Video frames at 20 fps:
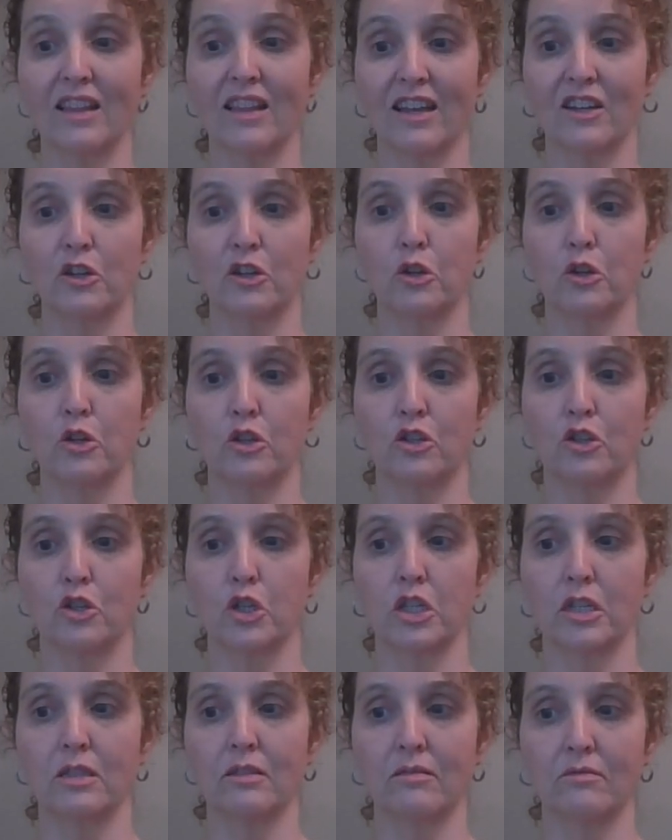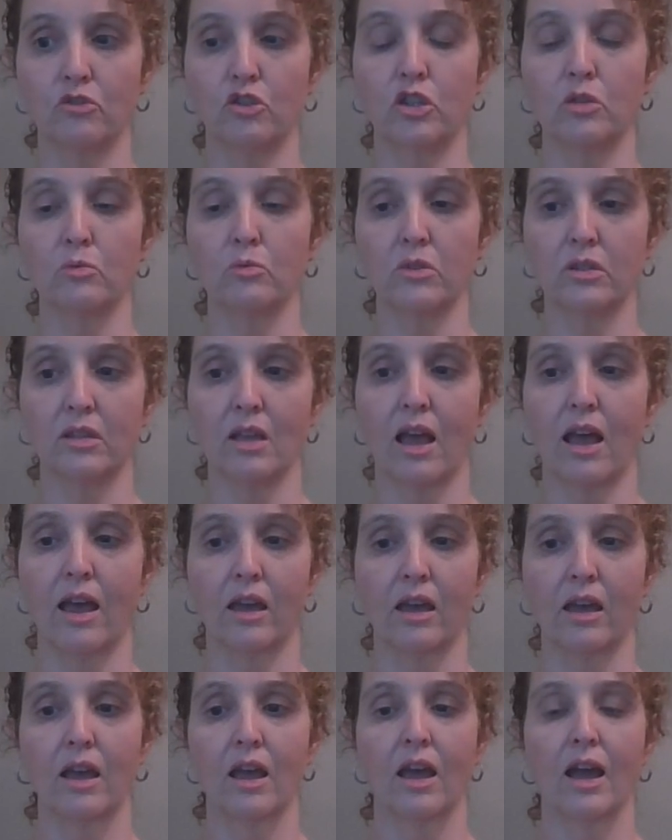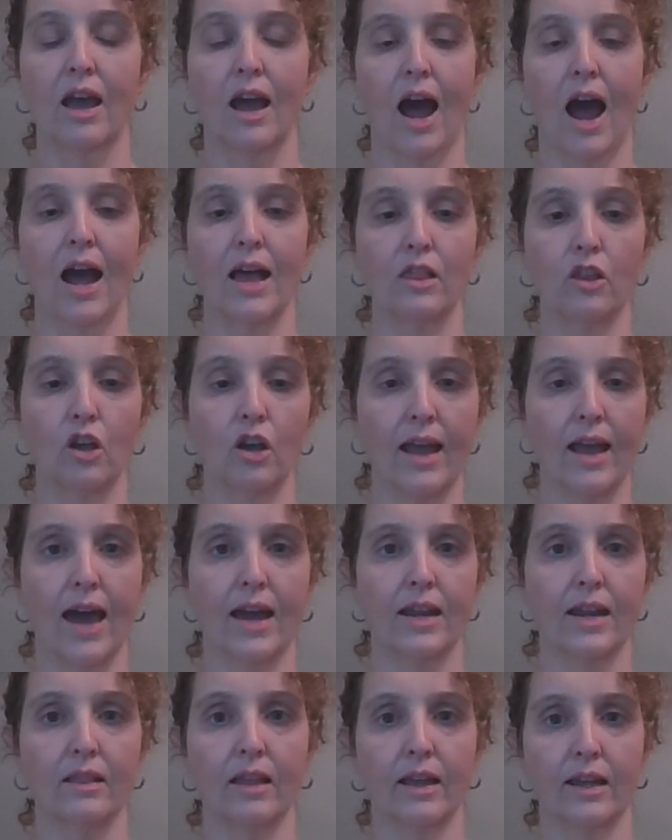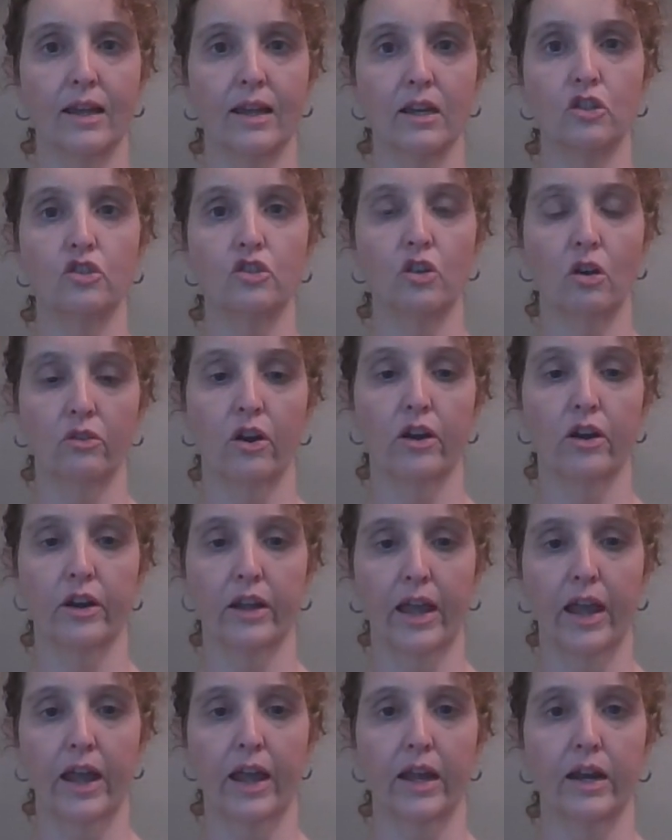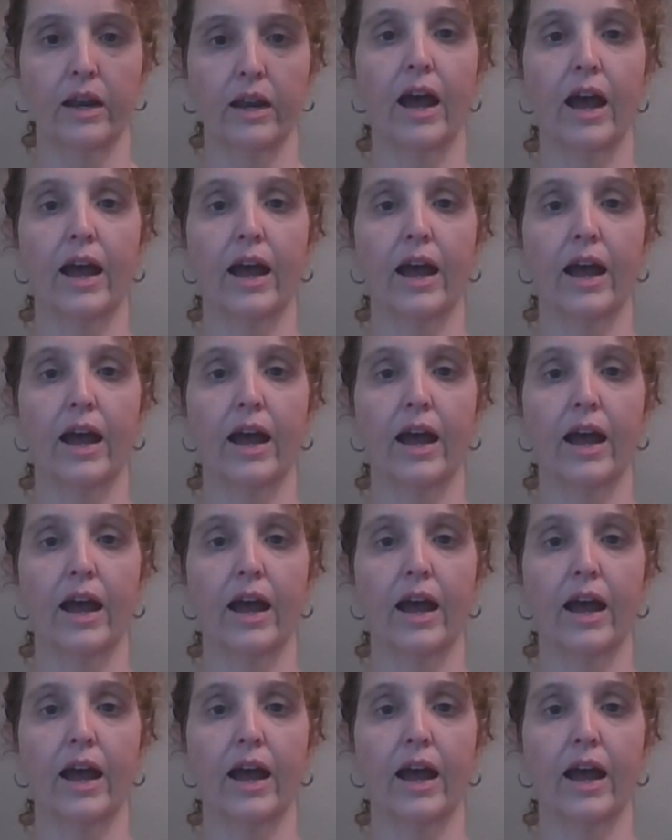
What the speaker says: Like she will say, I look at it like an adult arcade.